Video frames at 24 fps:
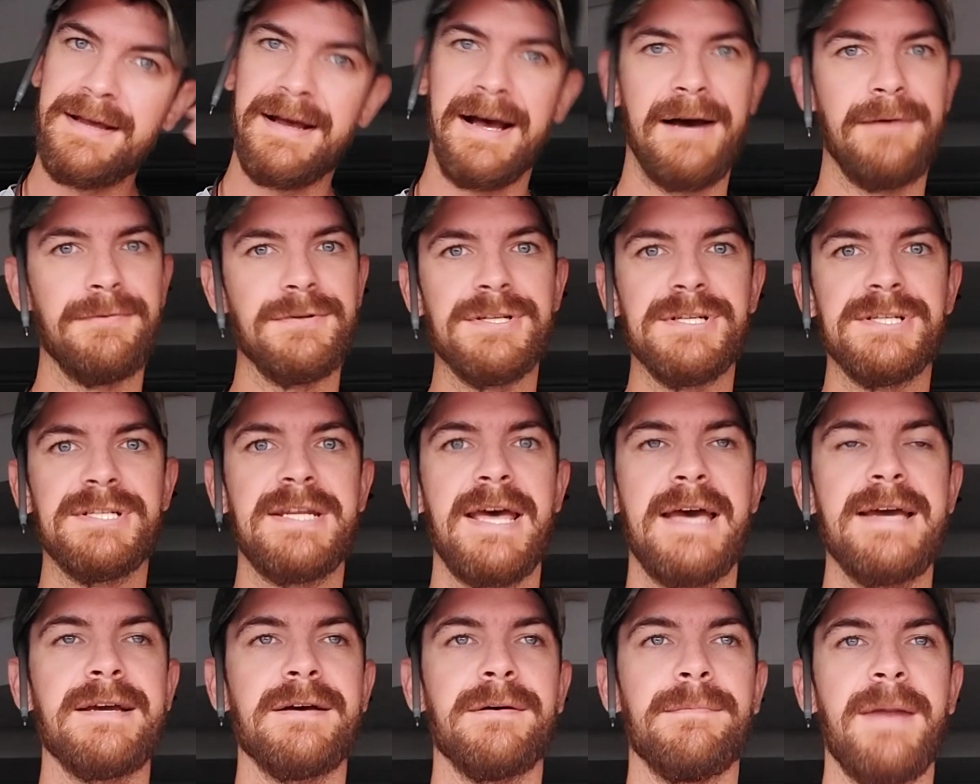I would just
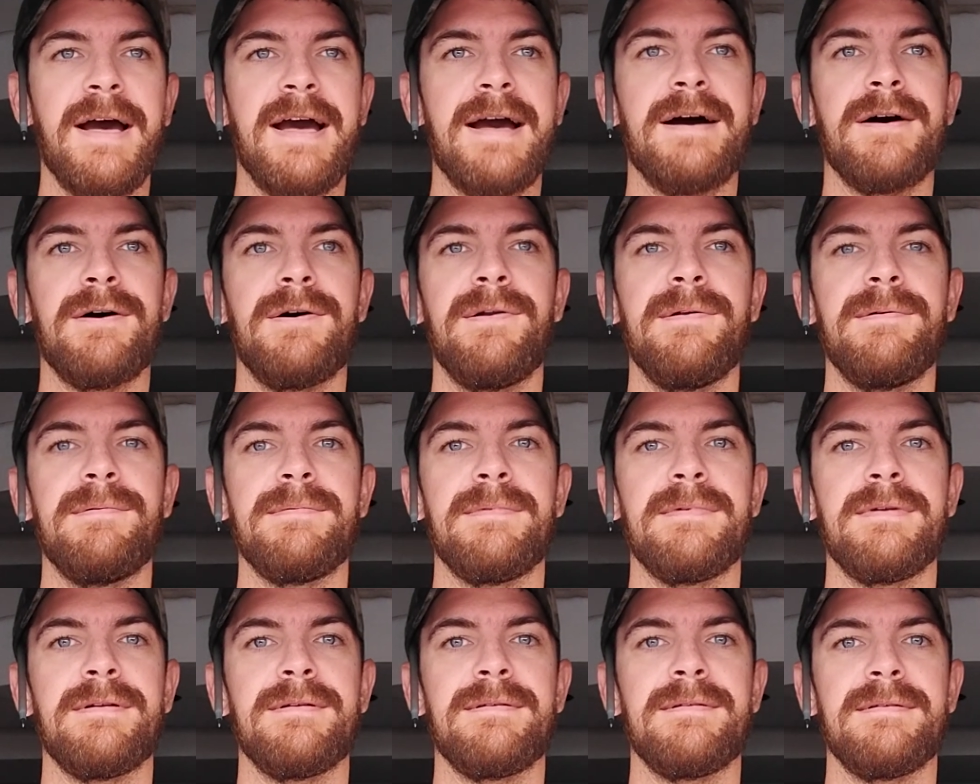take them out,
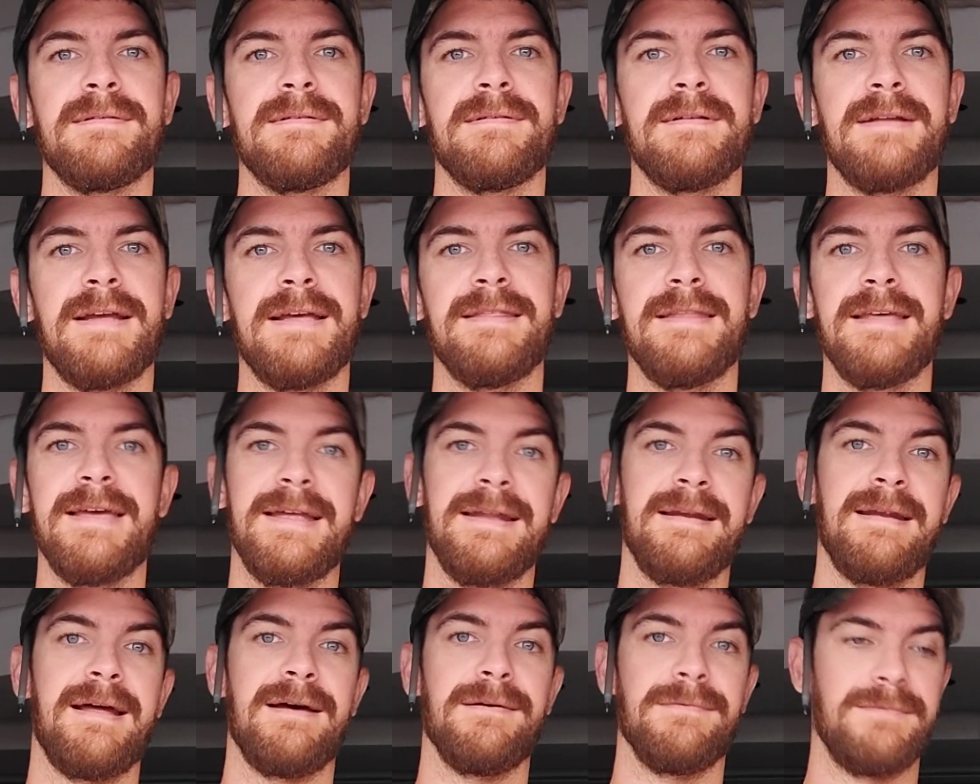and
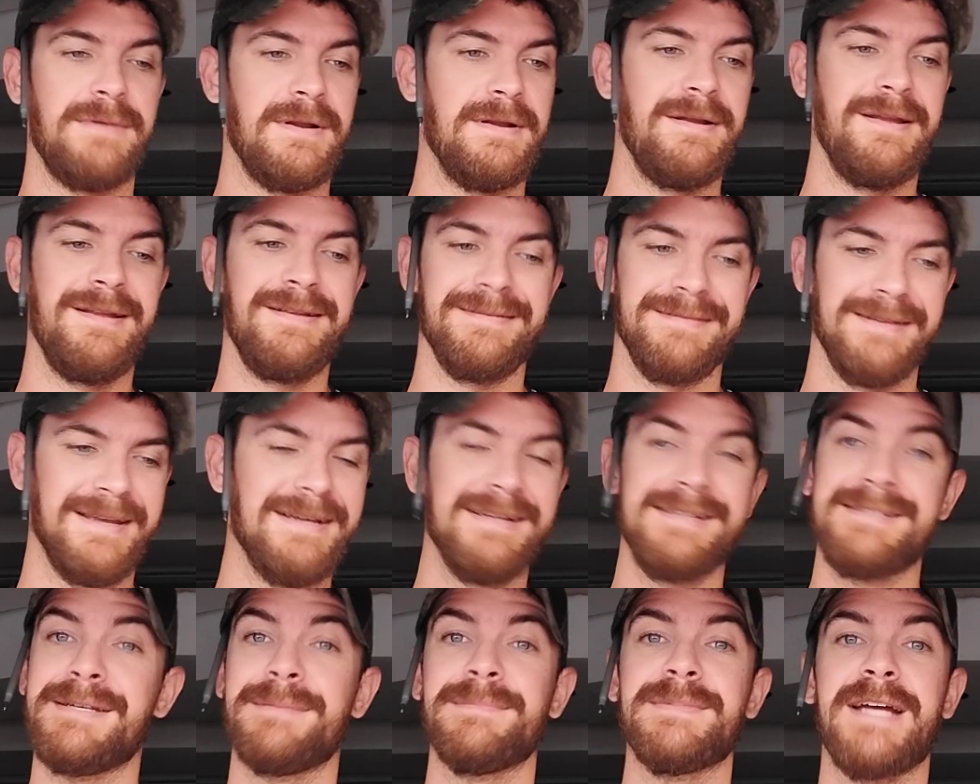then
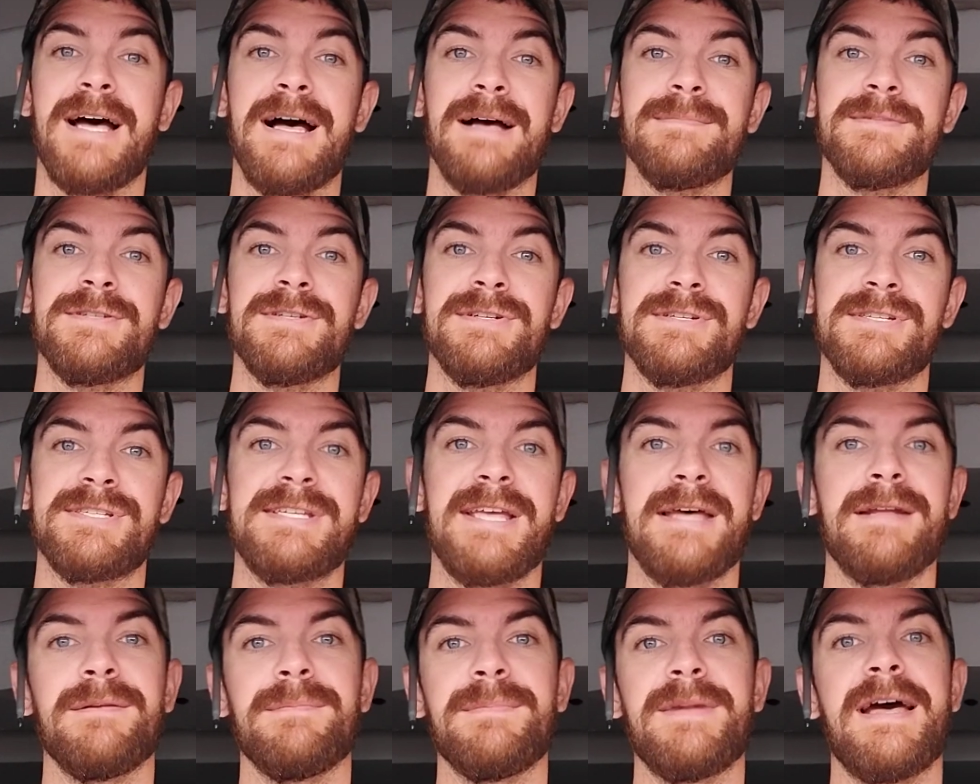sometimes you just
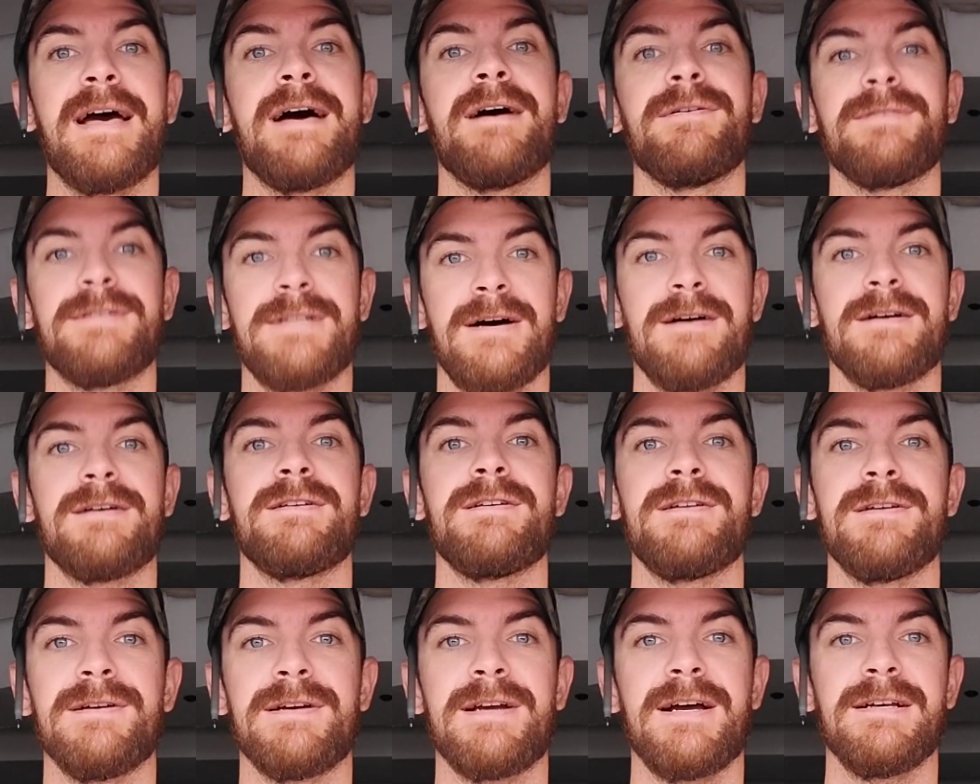set them down
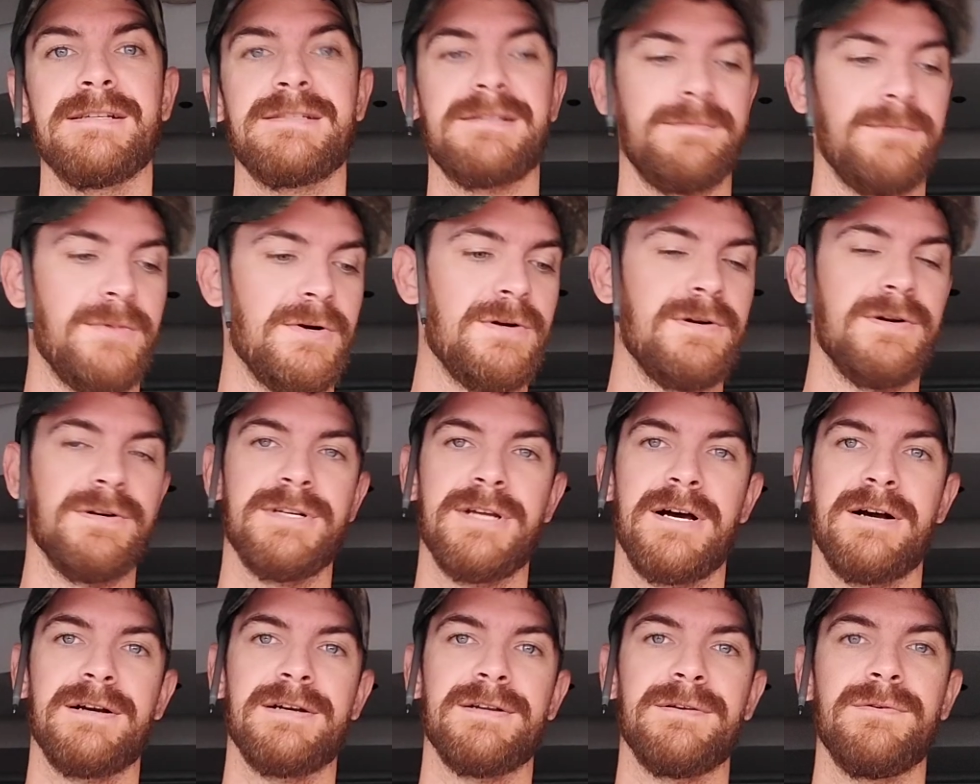talking to your customer or
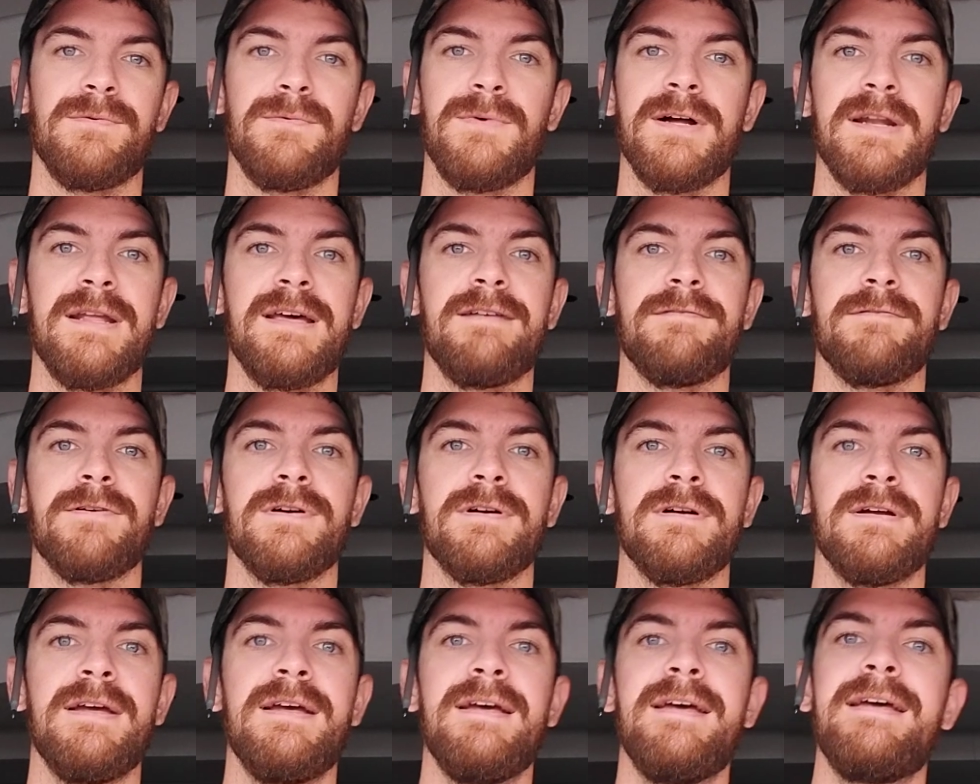talking to
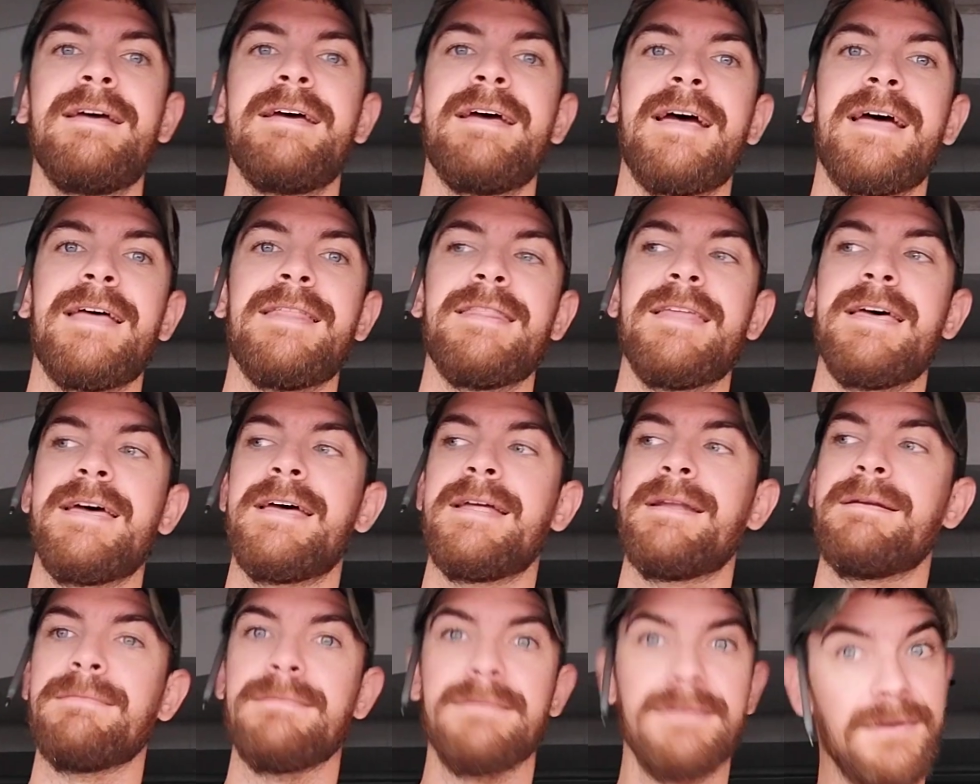whatever, and
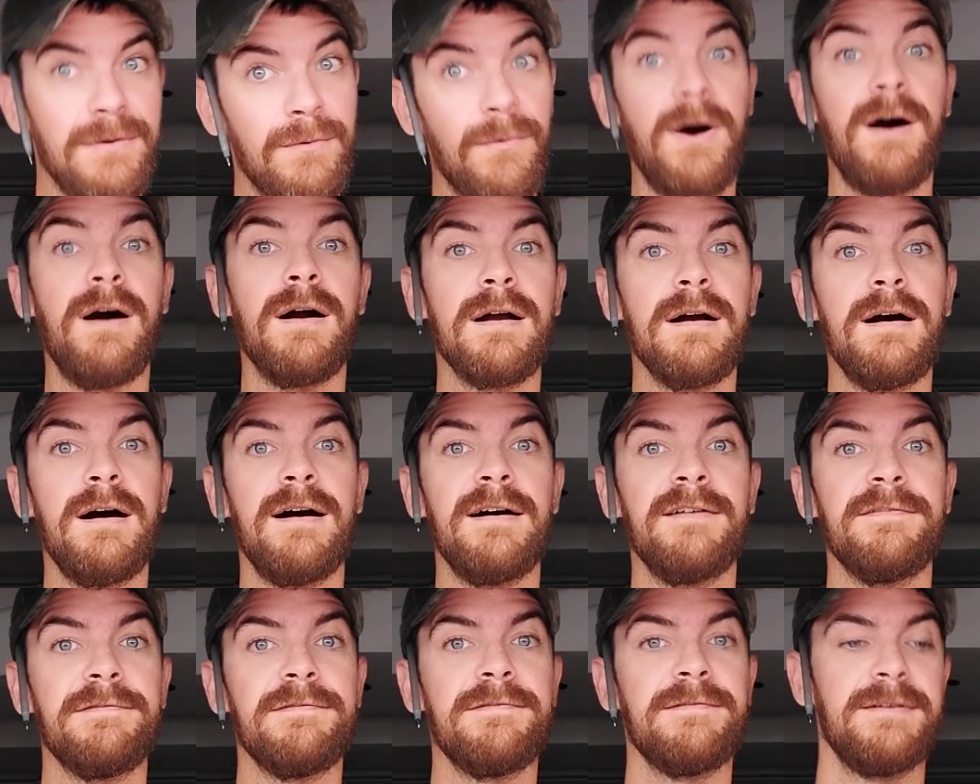then you'd walk
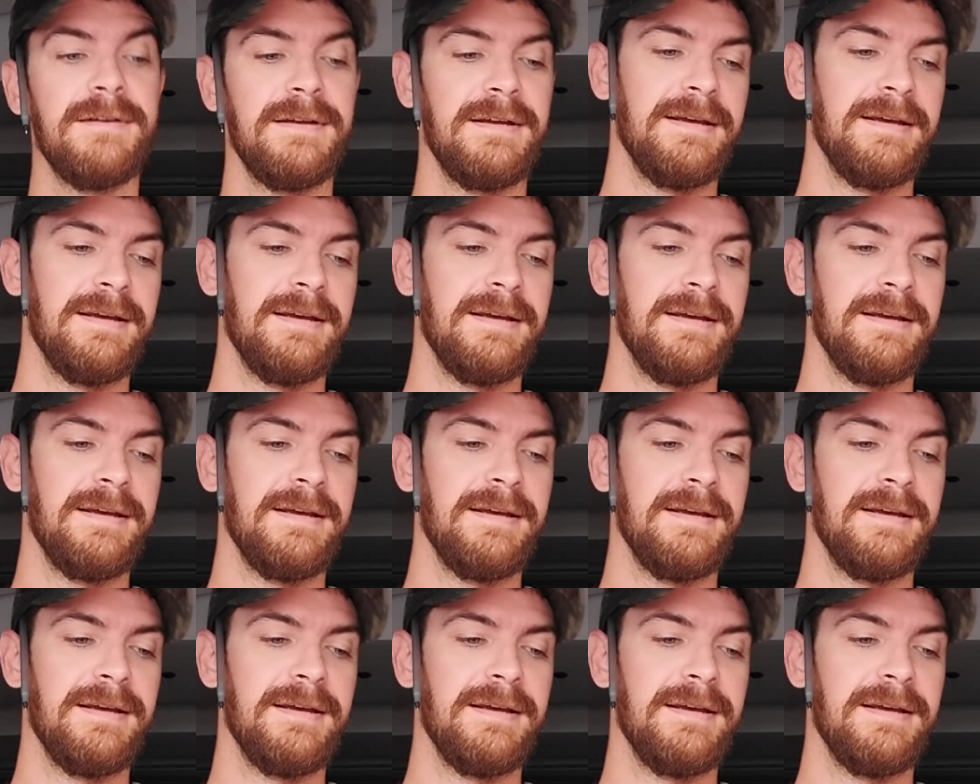off.